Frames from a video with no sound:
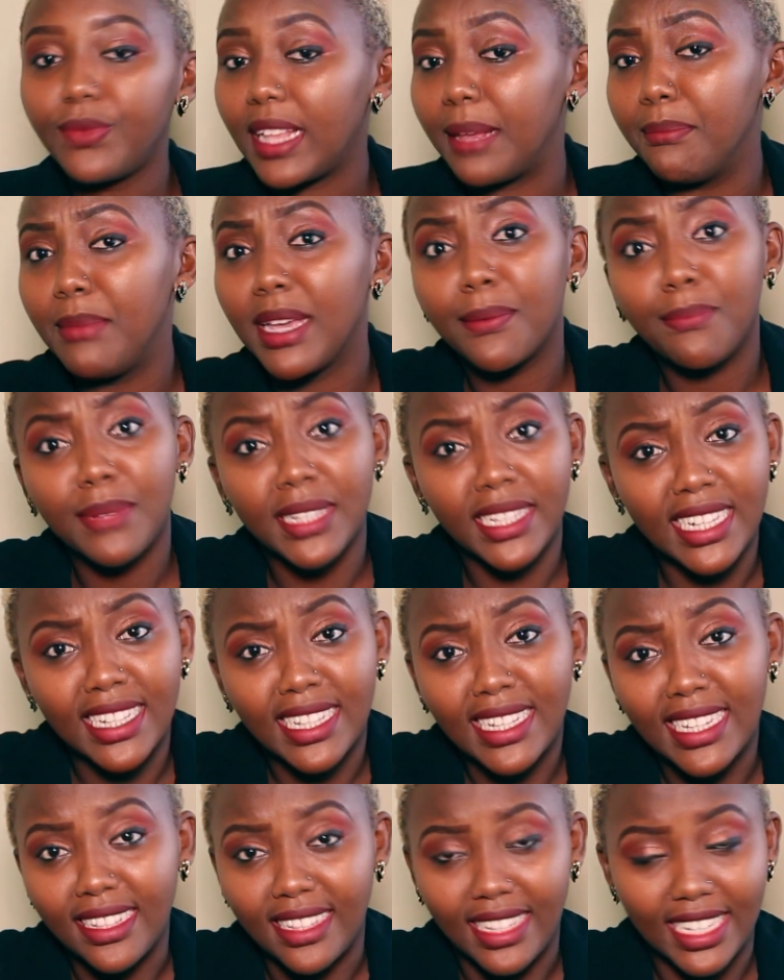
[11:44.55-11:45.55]
make
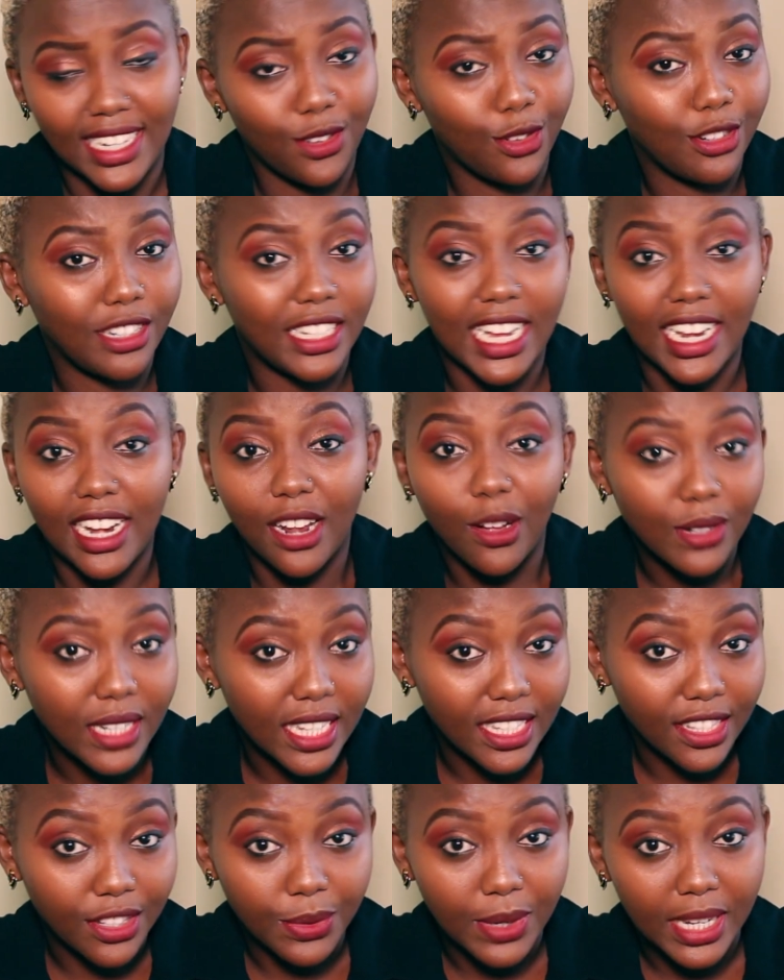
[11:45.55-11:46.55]
business deals that don't turn out
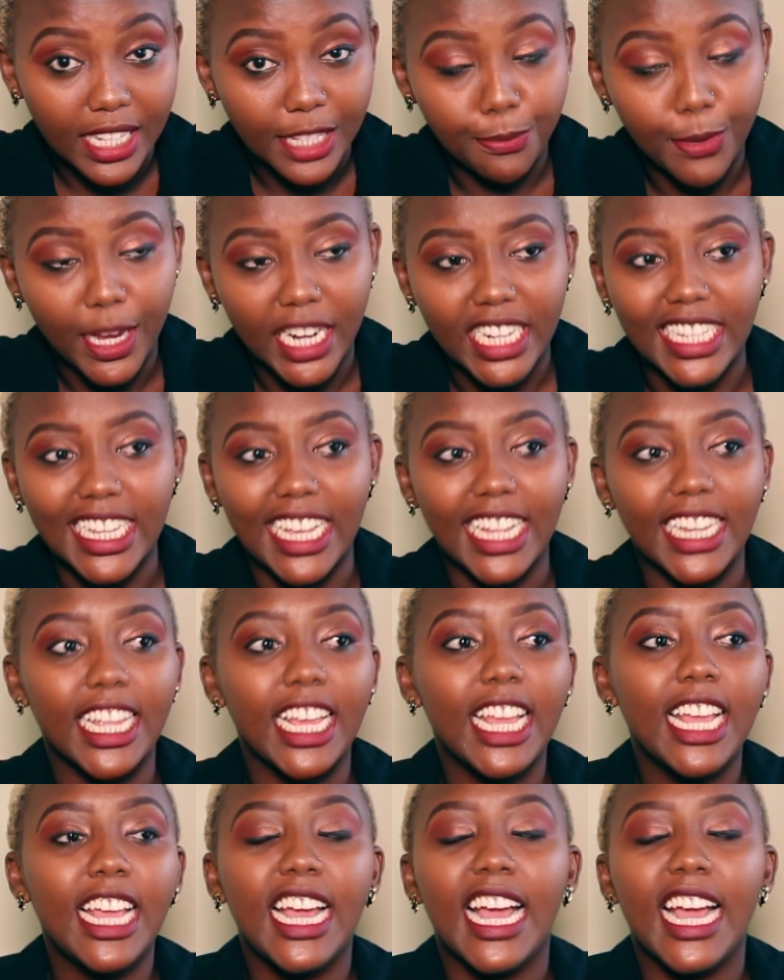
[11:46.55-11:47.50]
as you expected